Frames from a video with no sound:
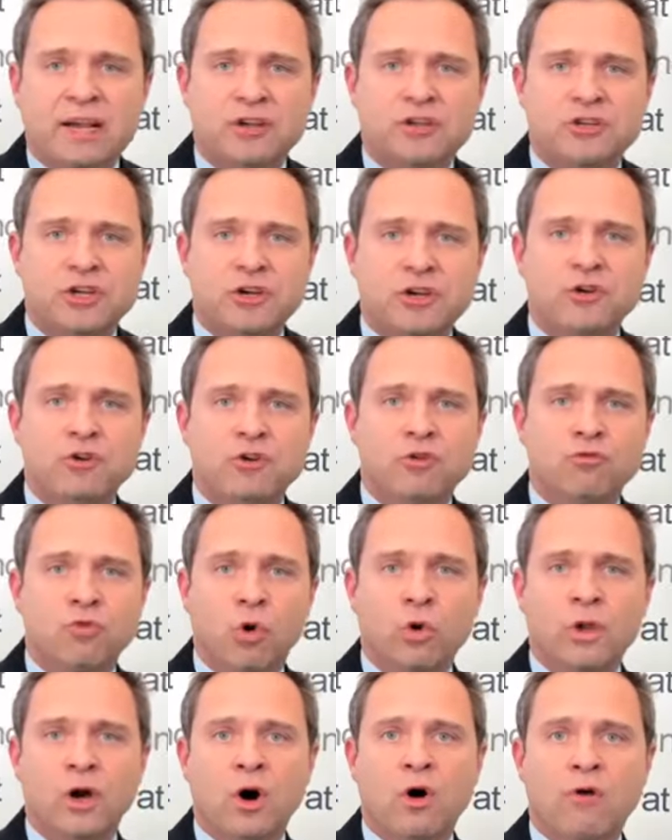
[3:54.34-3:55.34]
a continued
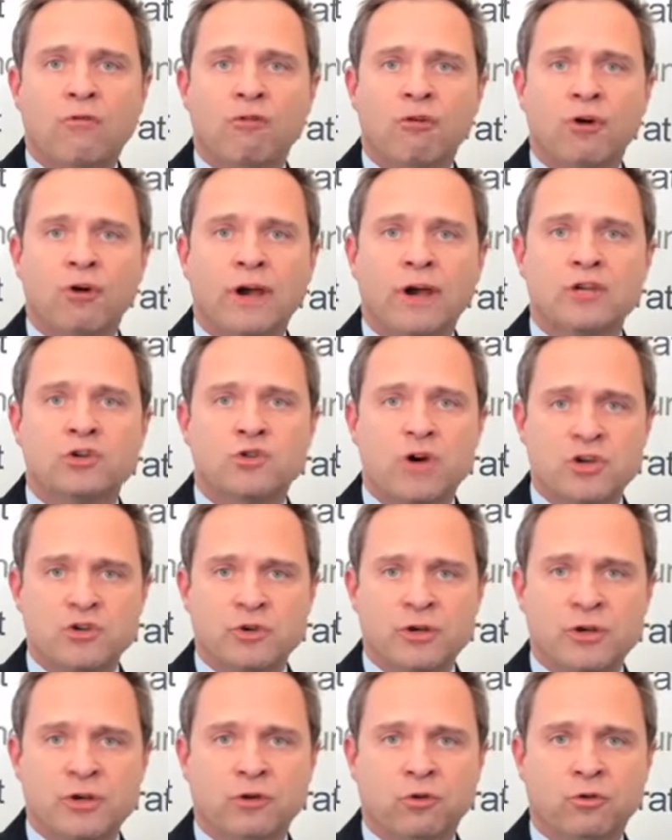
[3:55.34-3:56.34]
rolling over in
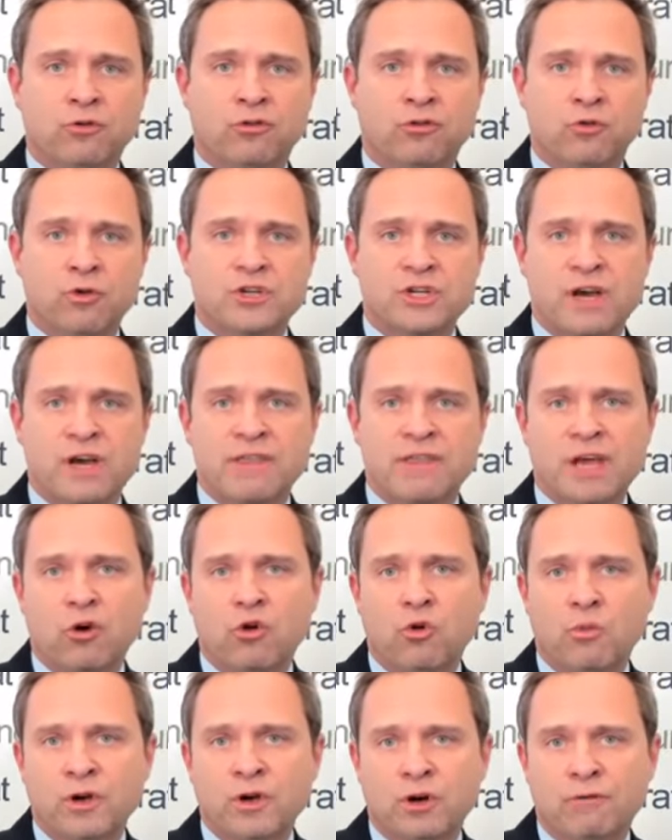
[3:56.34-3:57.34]
treasury yields, which I think
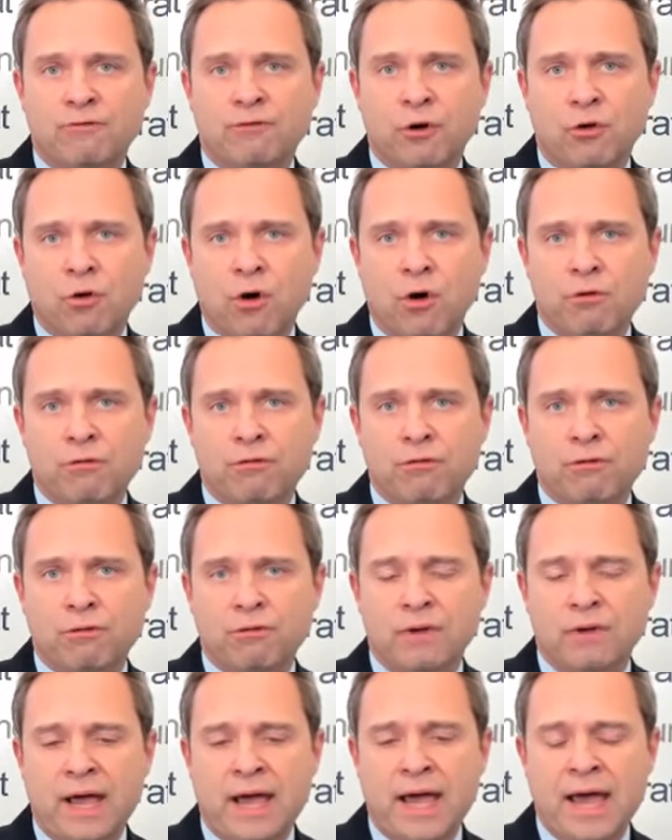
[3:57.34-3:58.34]
will be good for growth.
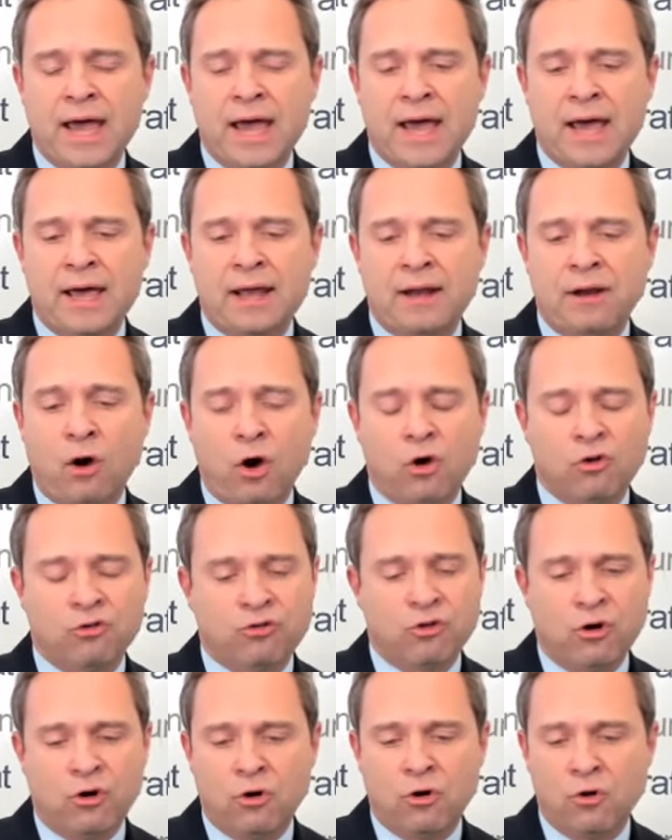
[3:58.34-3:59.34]
And
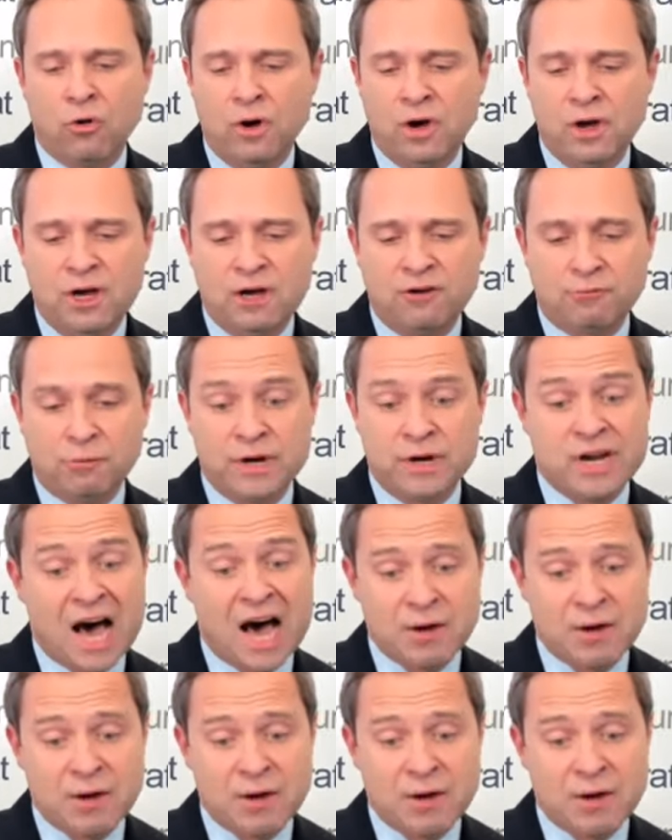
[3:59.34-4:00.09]
also, from a